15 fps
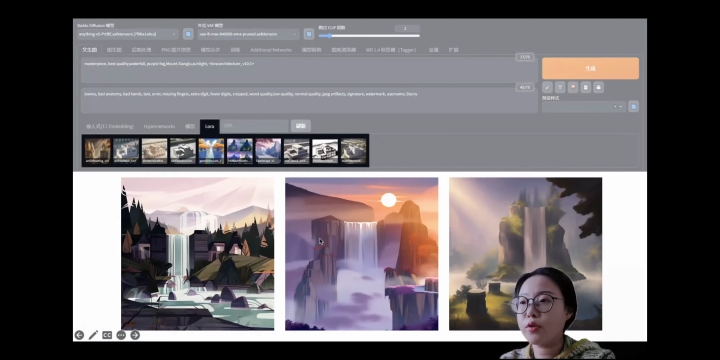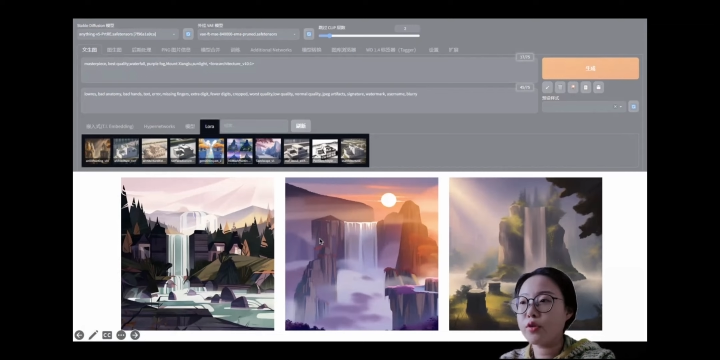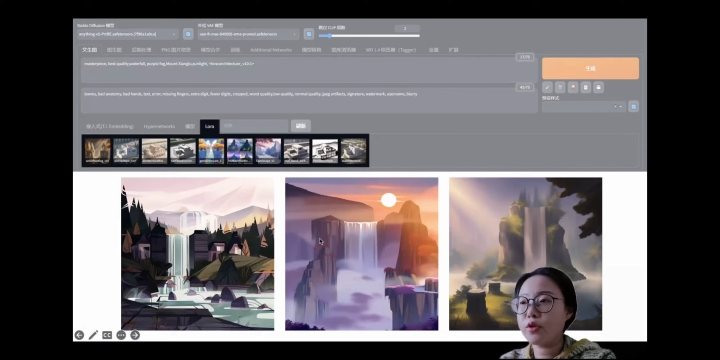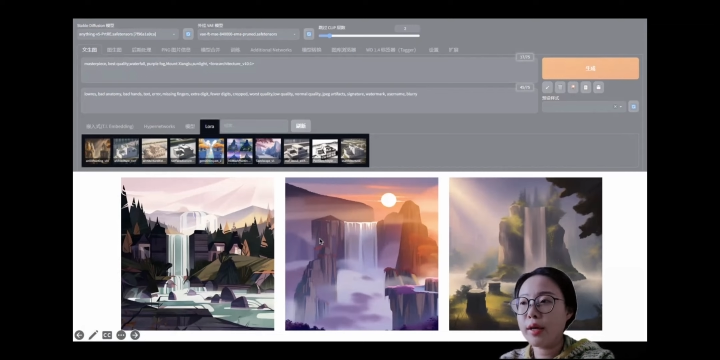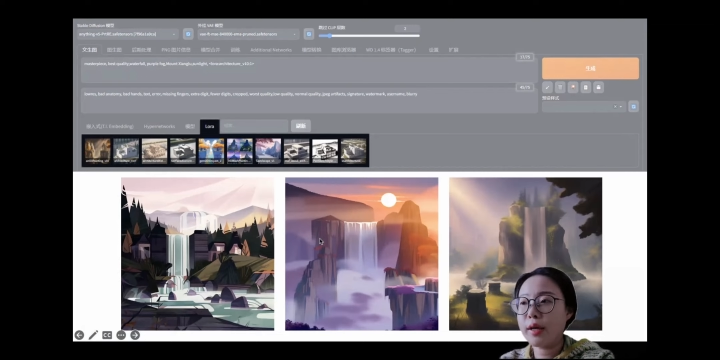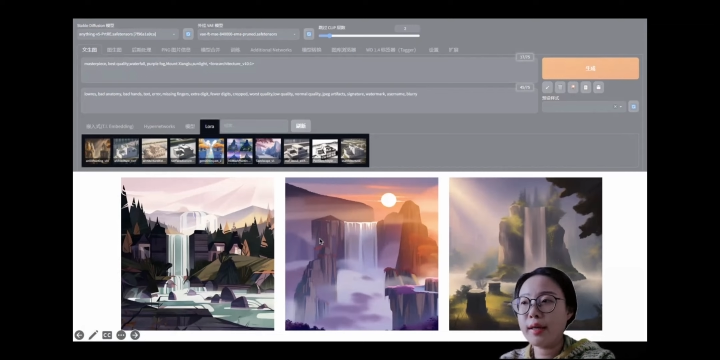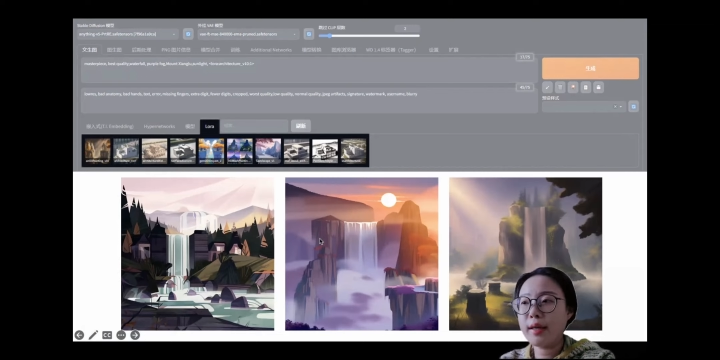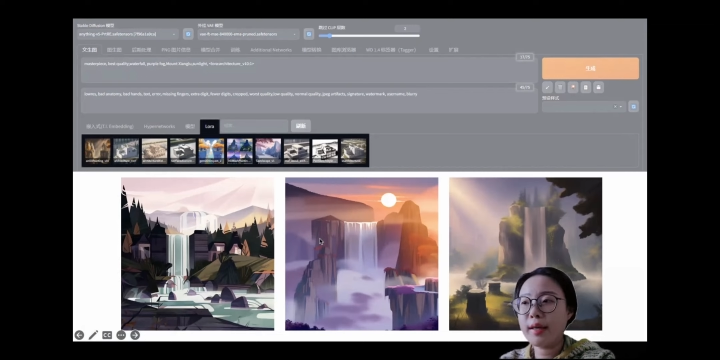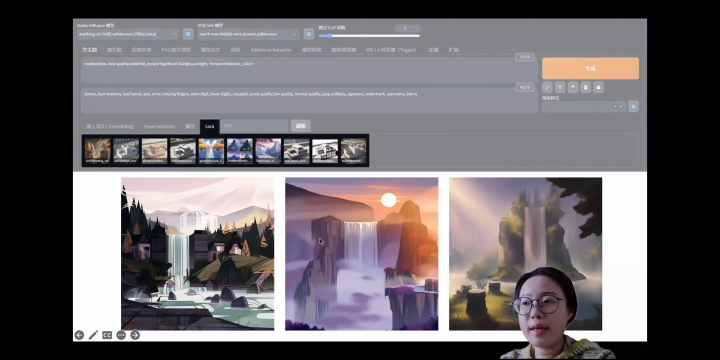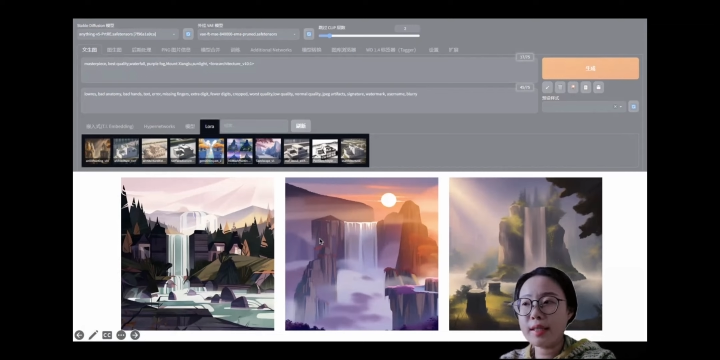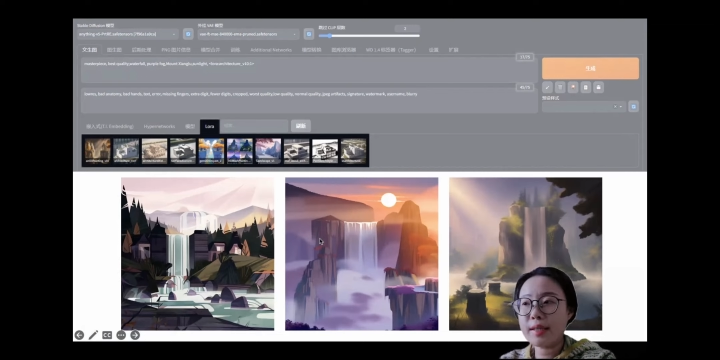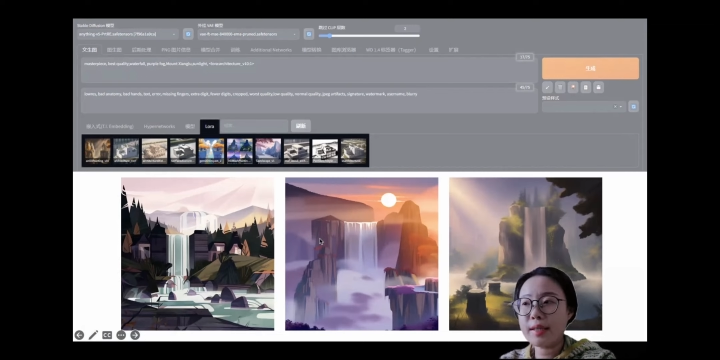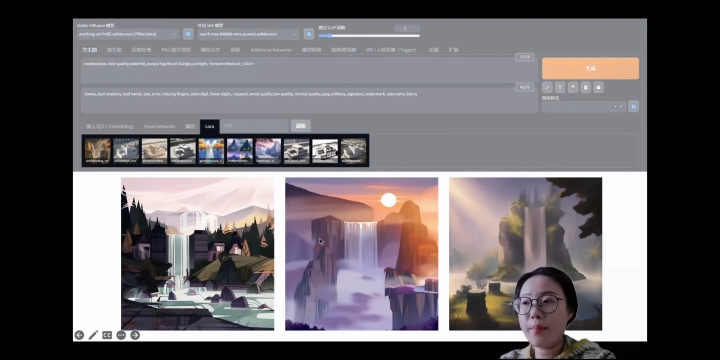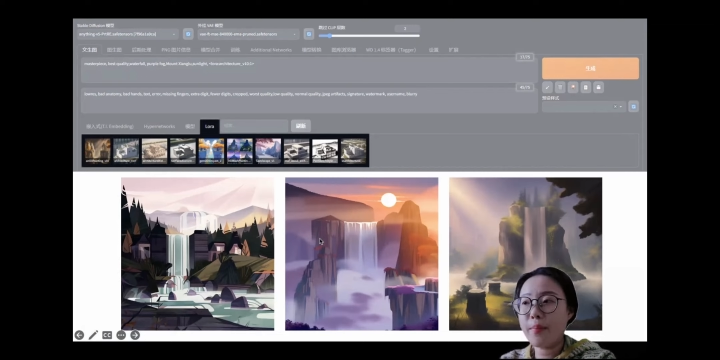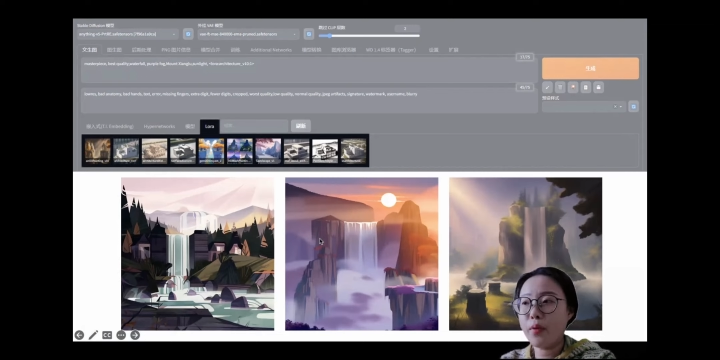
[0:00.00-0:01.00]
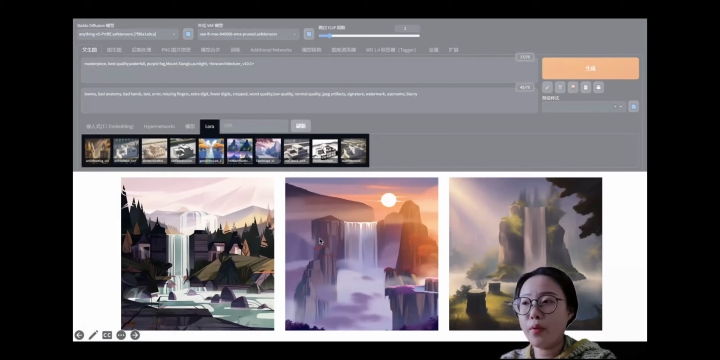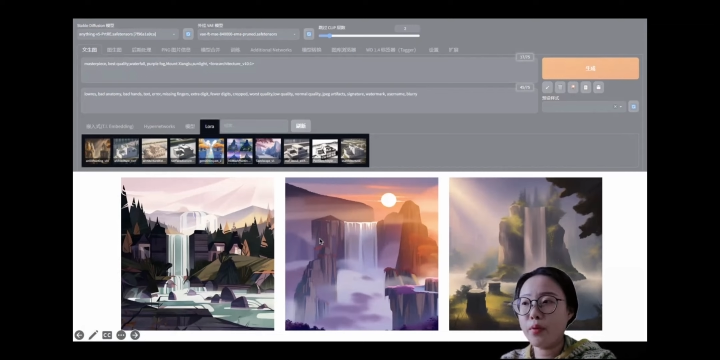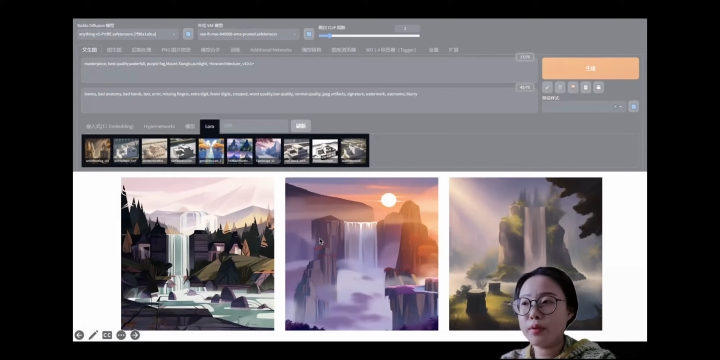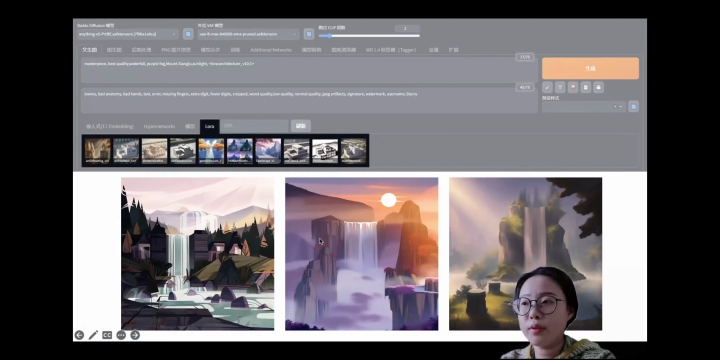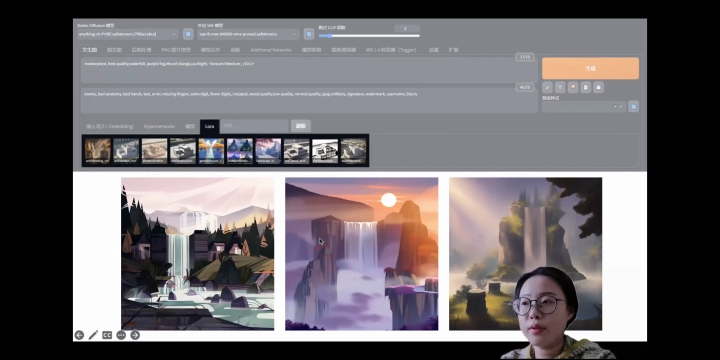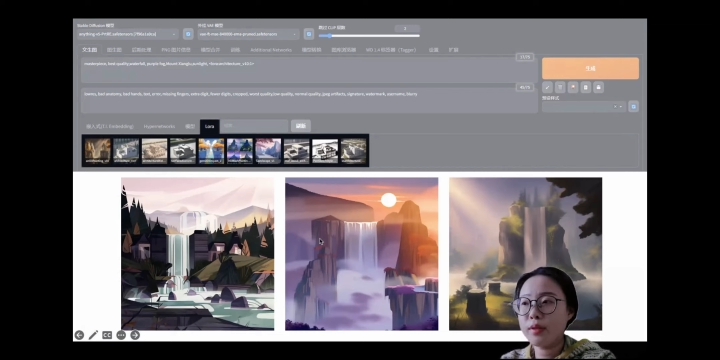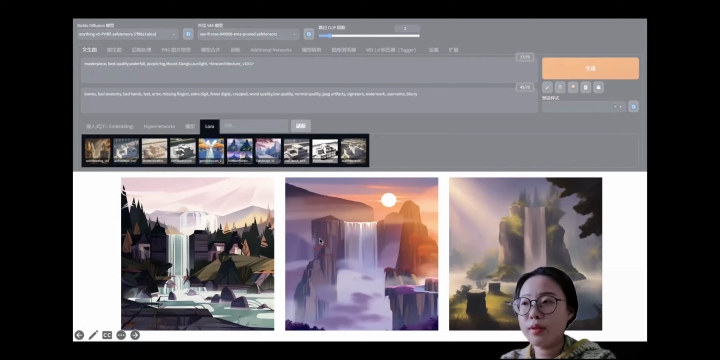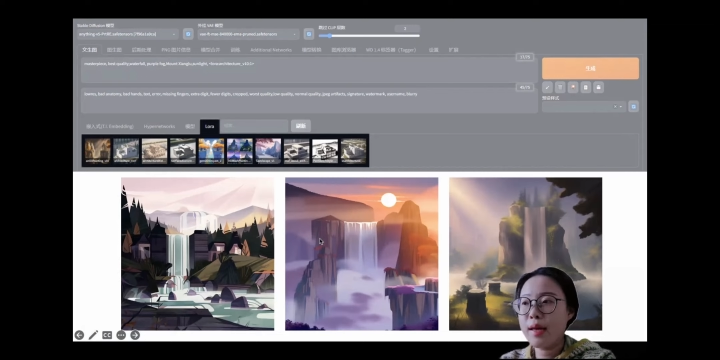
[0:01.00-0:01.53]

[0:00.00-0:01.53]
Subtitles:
training examples.